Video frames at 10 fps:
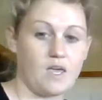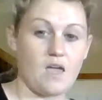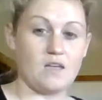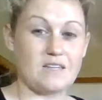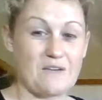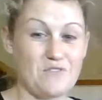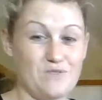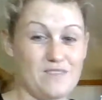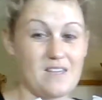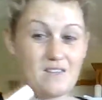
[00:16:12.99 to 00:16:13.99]
and I've
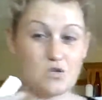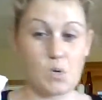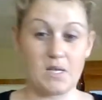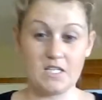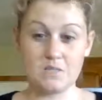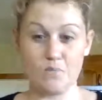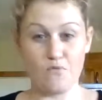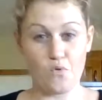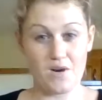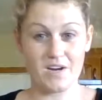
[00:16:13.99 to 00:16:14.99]
used it in toilets before.